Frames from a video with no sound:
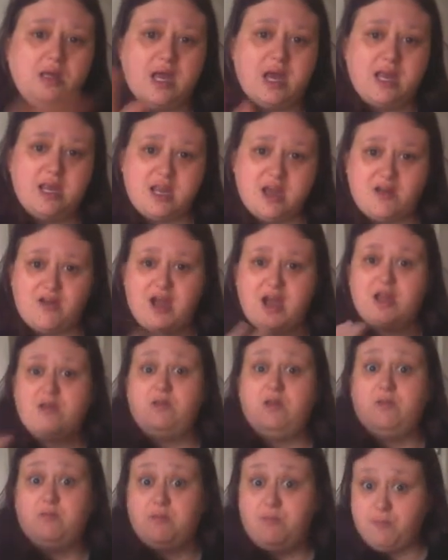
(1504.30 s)
interact with
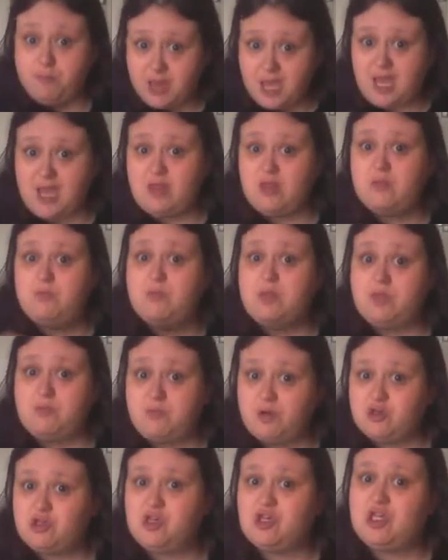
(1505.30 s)
them and pet them as
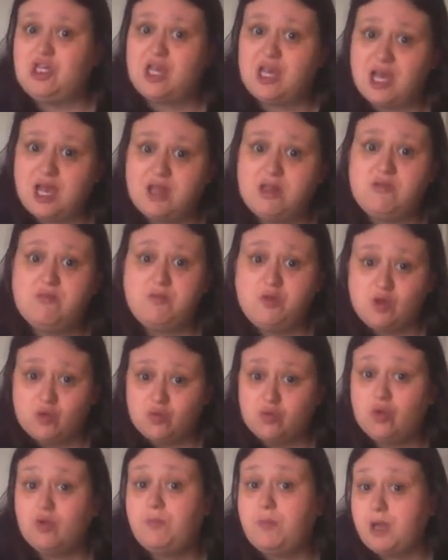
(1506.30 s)
much as you can so
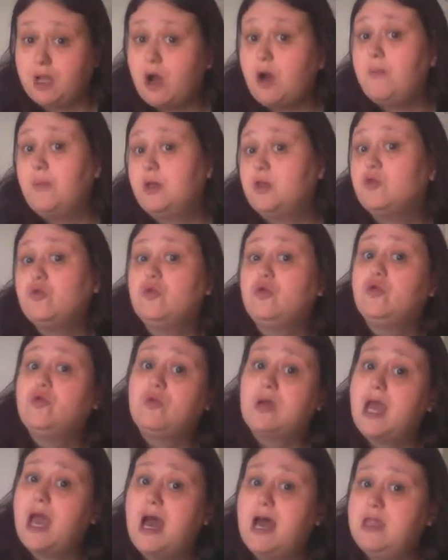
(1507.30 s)
they'll become a social
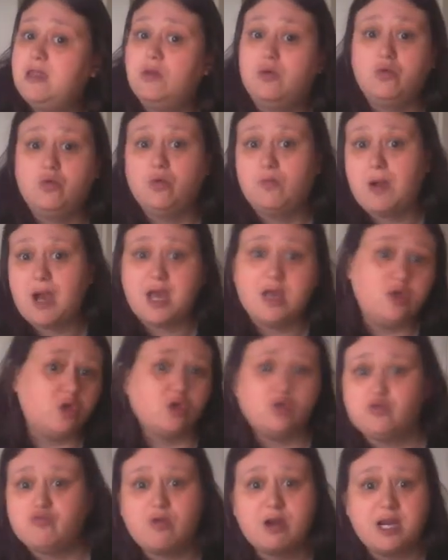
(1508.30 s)
cat and they'll want to
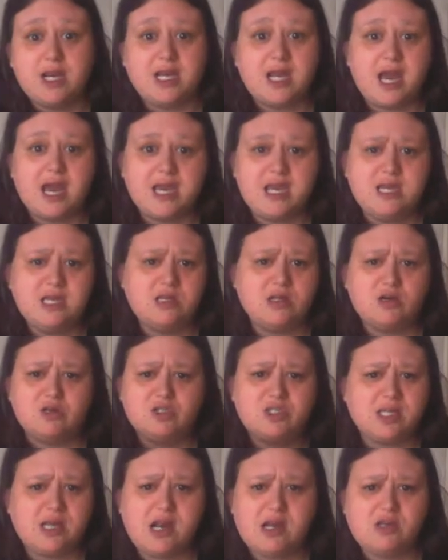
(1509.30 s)
just run and hide or
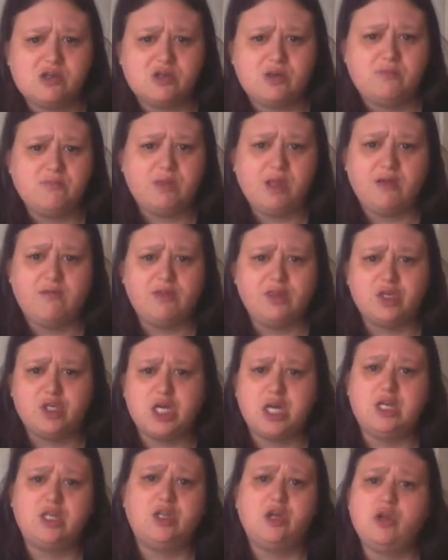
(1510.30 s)
scratch somebody if they
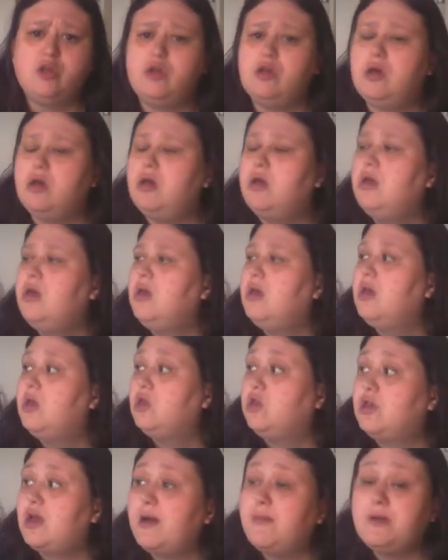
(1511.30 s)
try to touch her.
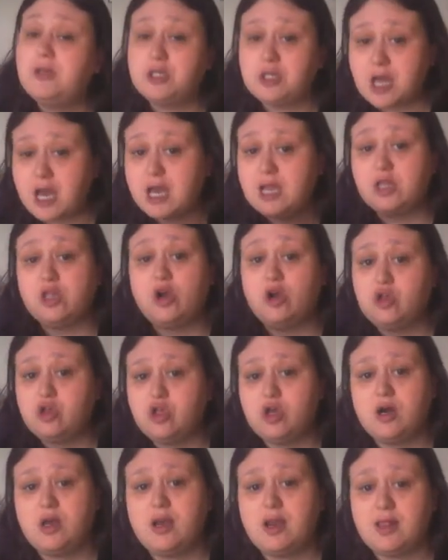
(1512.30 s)
So I've been trying to touch
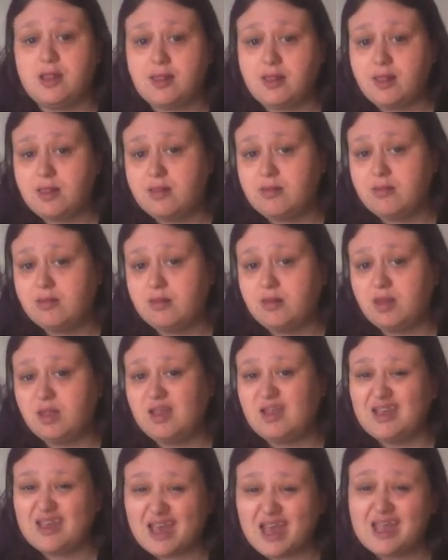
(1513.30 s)
her and like
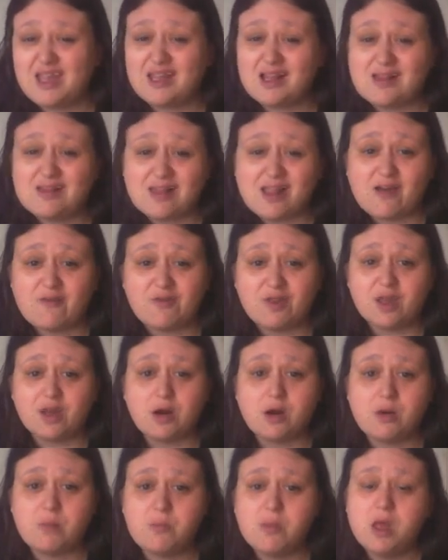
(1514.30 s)
kind of lift her
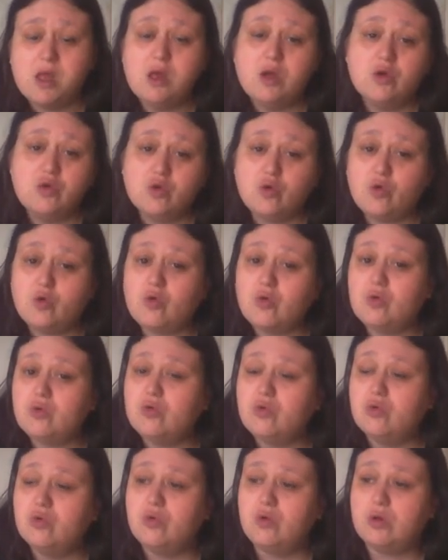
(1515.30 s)
up. No a
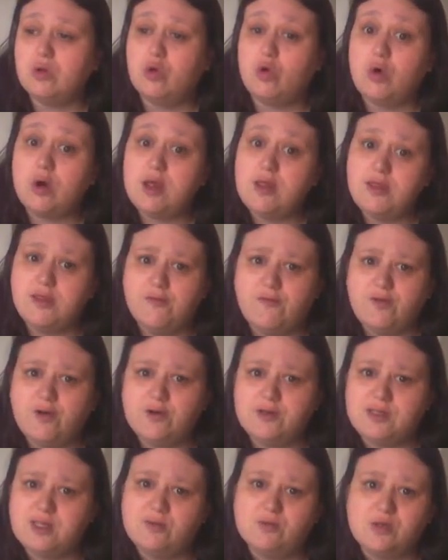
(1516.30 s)
lot. At the
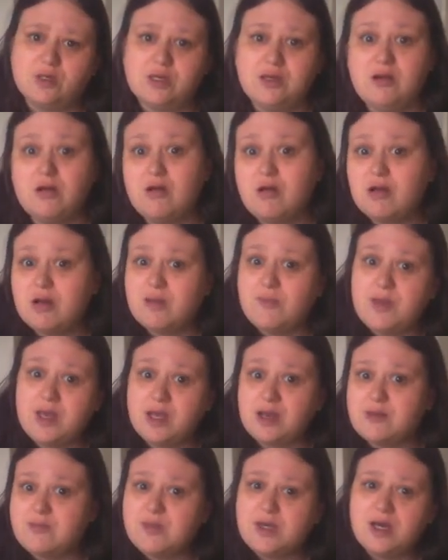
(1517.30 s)
first I was like, oh come
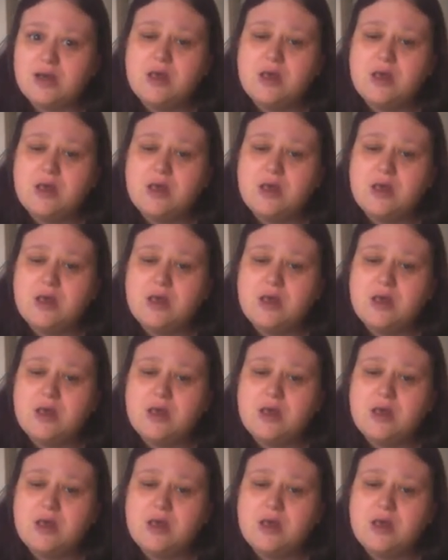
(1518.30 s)
here,